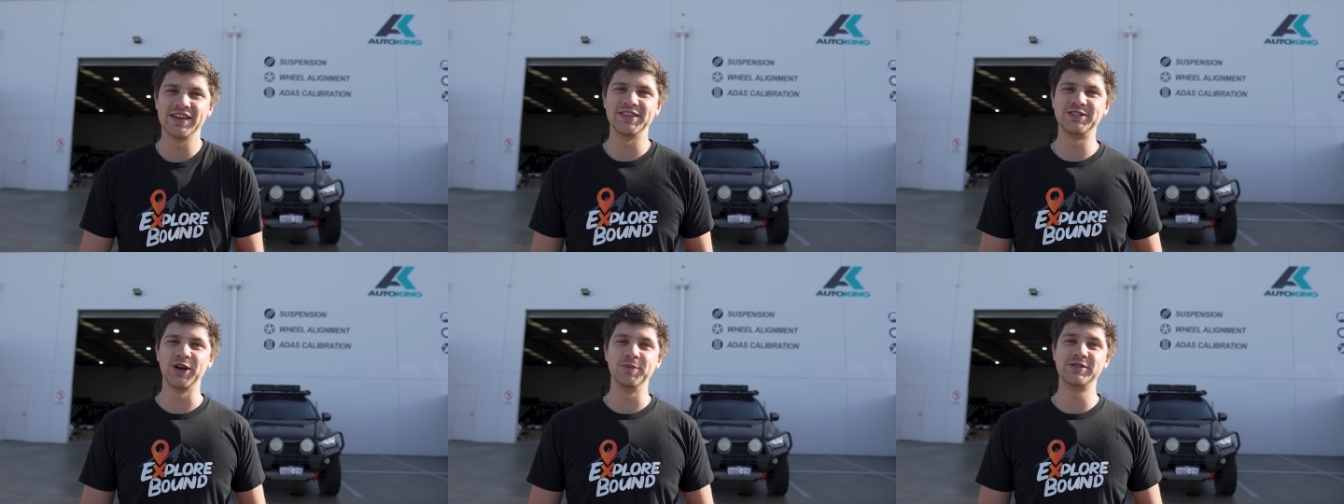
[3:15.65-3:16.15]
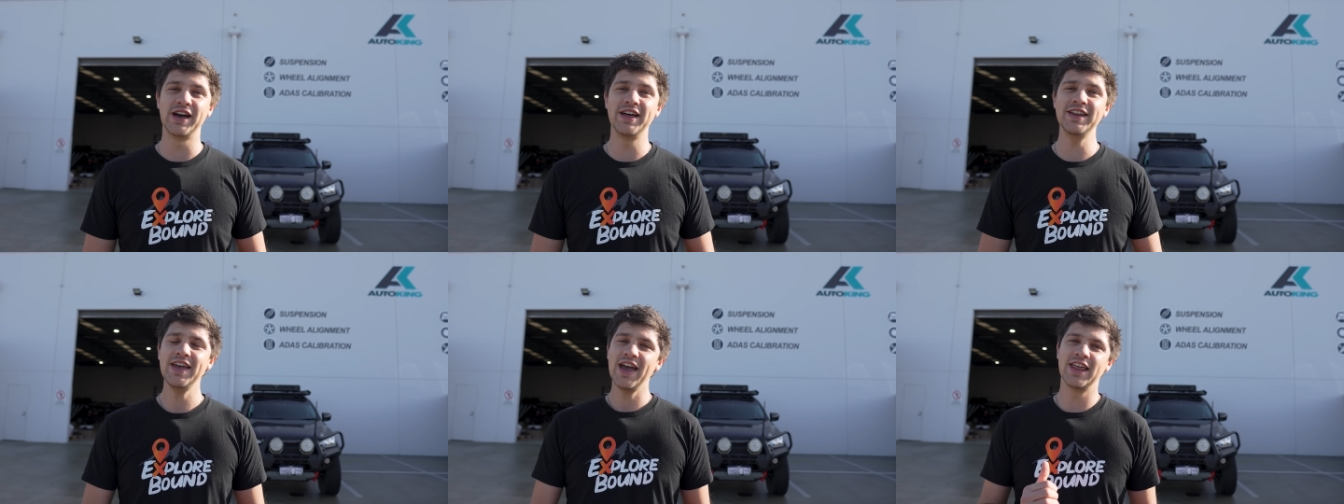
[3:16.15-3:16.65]
the job
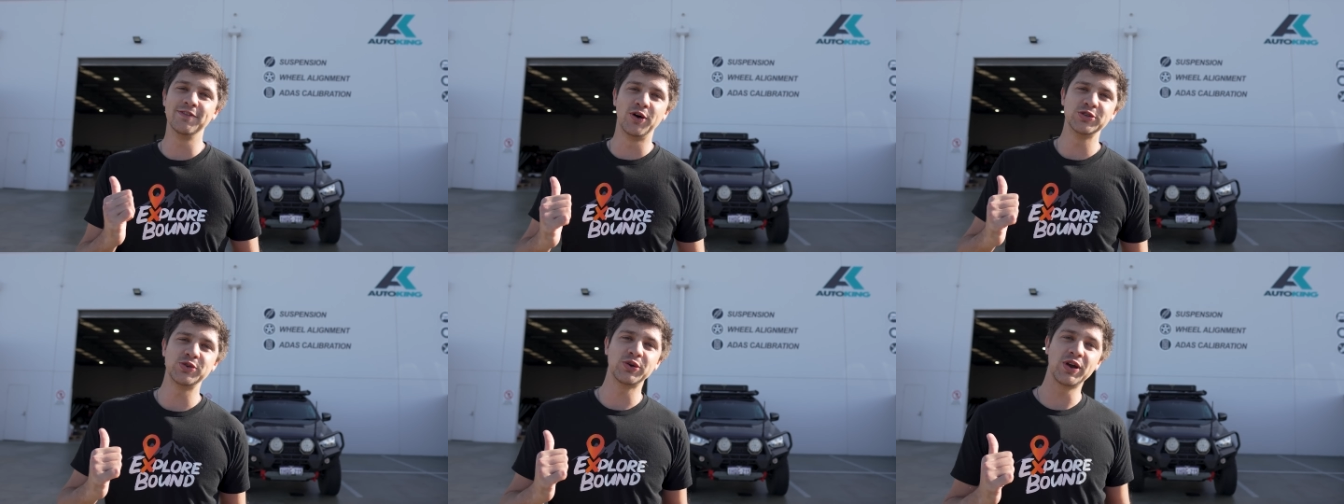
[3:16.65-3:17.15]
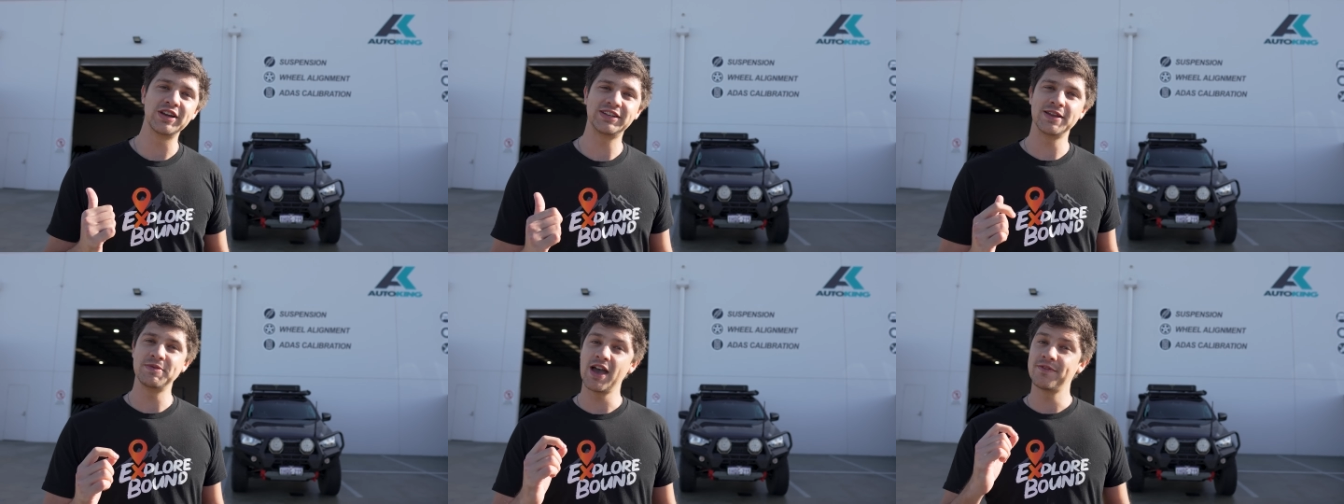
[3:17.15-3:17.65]
done, and they've also agreed to
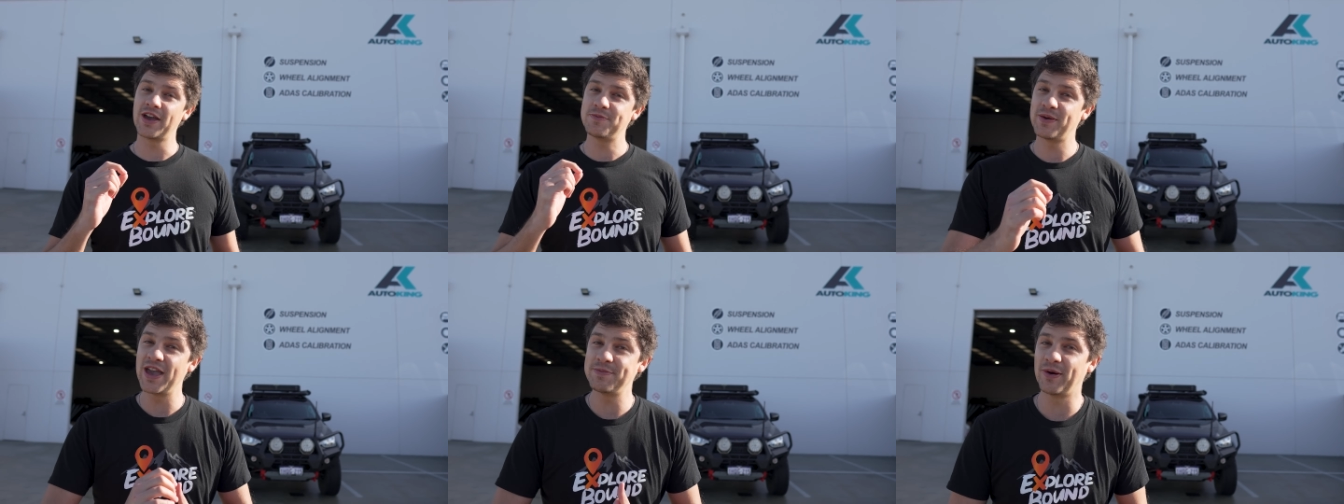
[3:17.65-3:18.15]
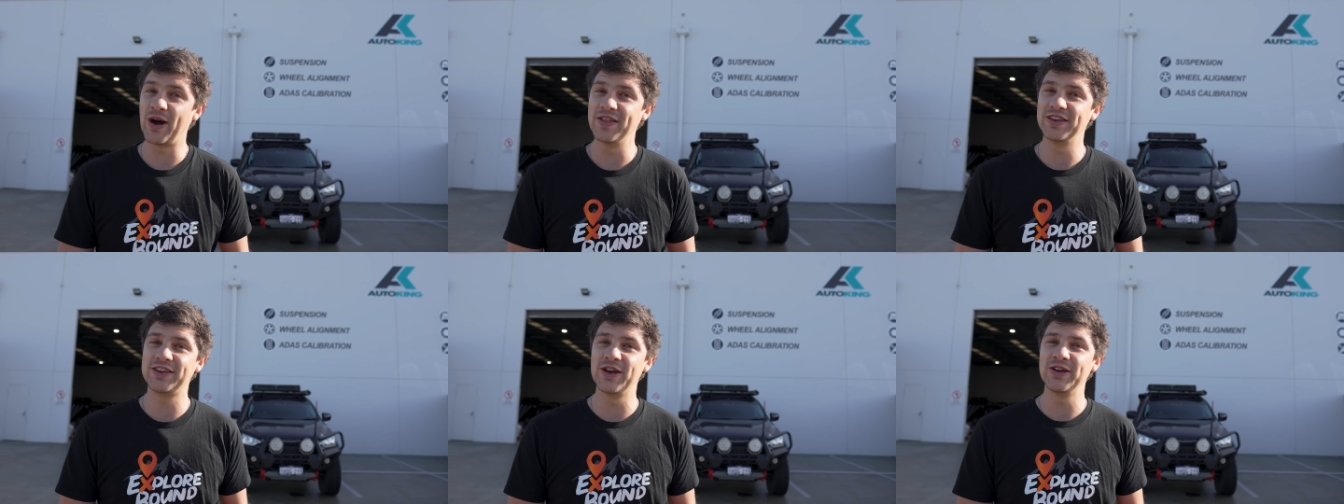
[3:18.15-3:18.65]
let me have a peek behind
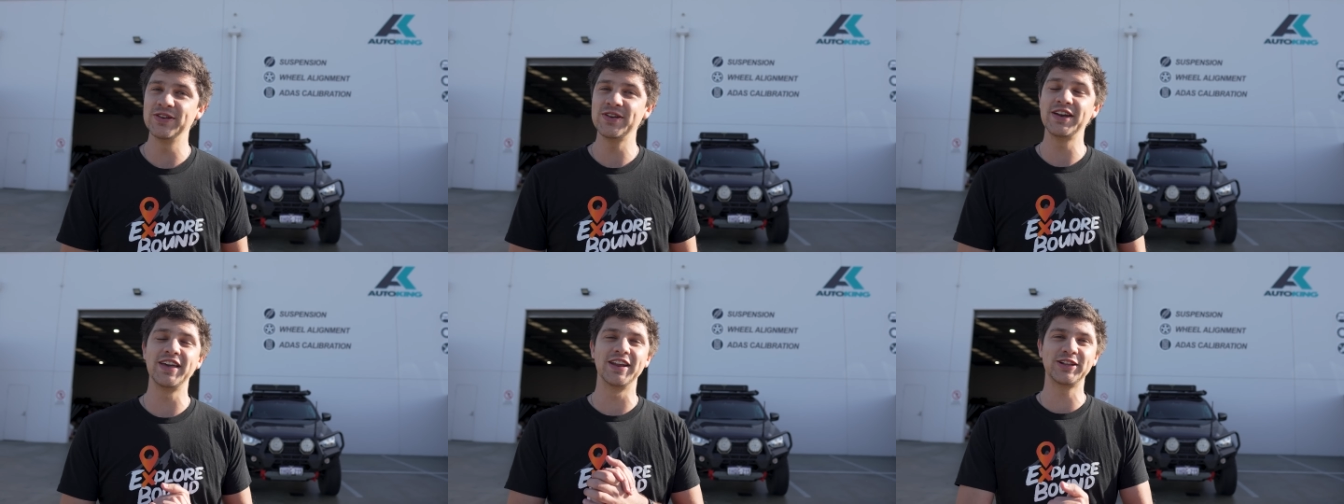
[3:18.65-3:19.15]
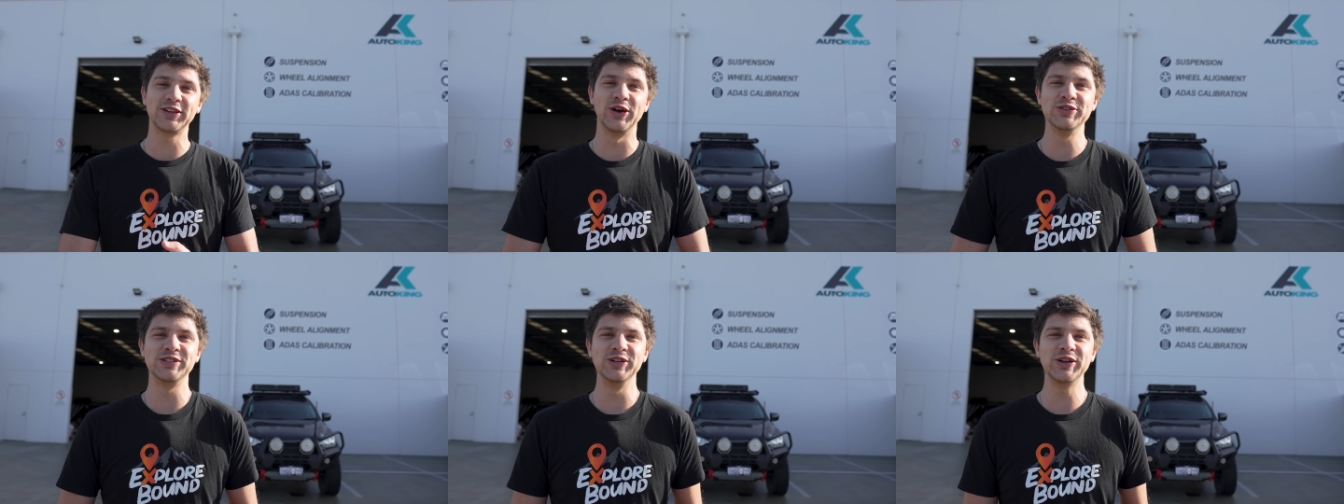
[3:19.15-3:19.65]
the curtain and get a
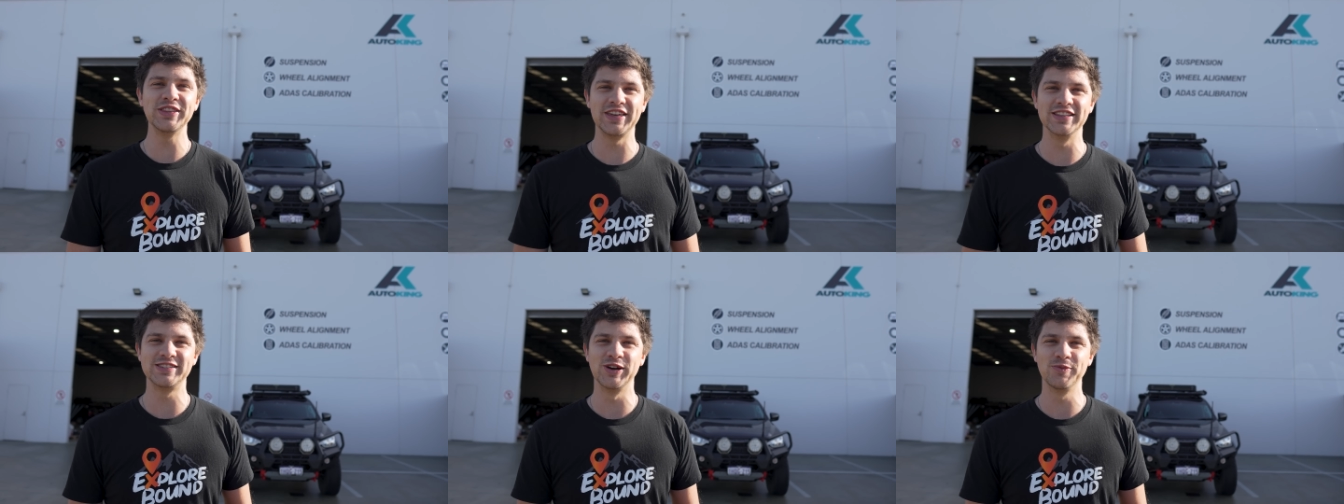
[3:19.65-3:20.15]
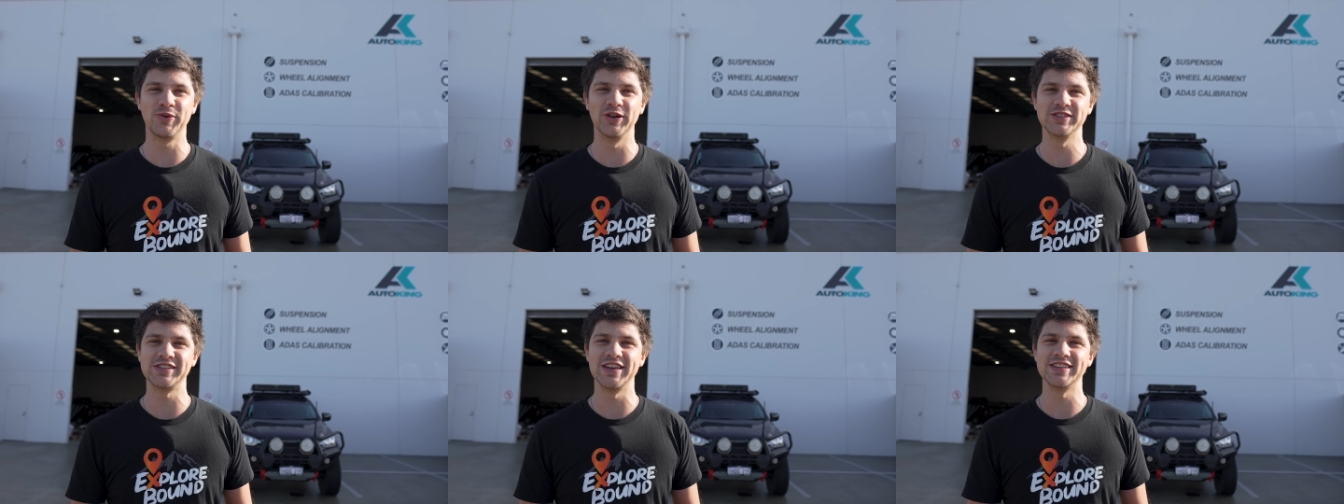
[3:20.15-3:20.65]
closer look at the install
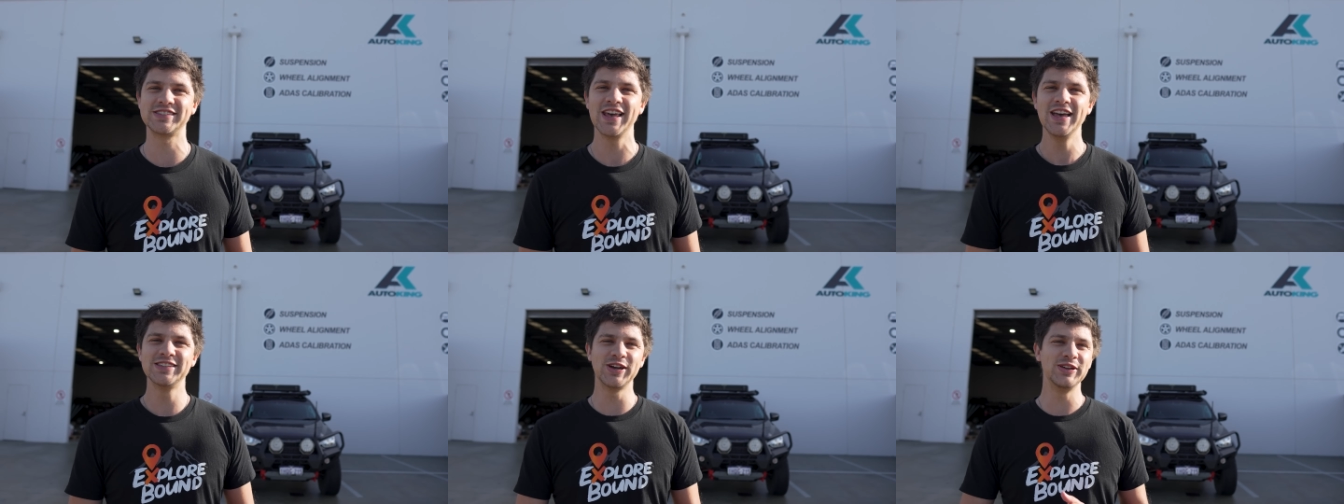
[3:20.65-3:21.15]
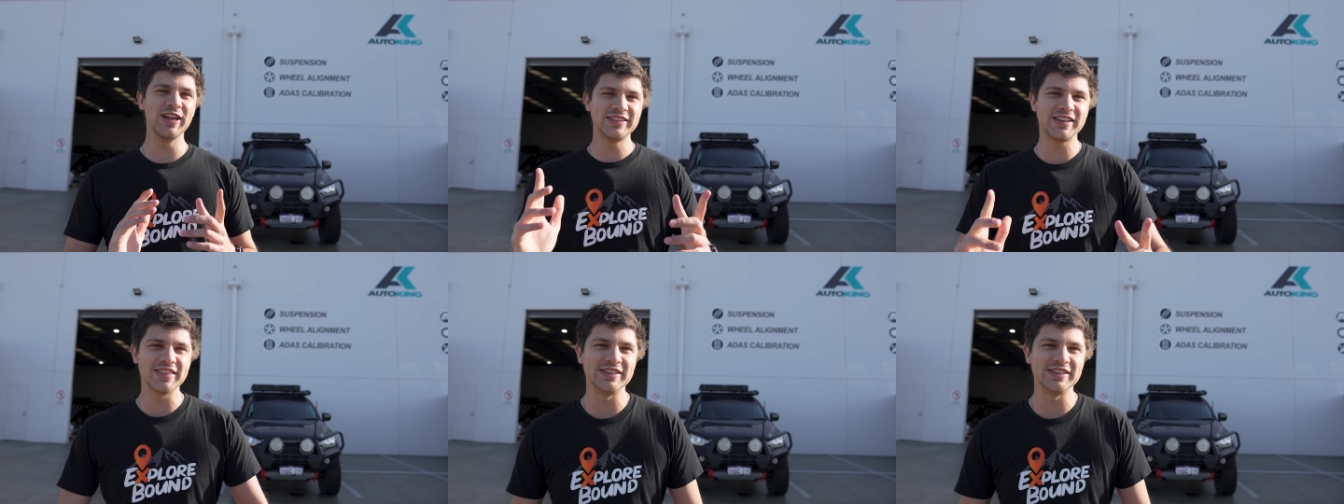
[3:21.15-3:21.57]
process. So let's get the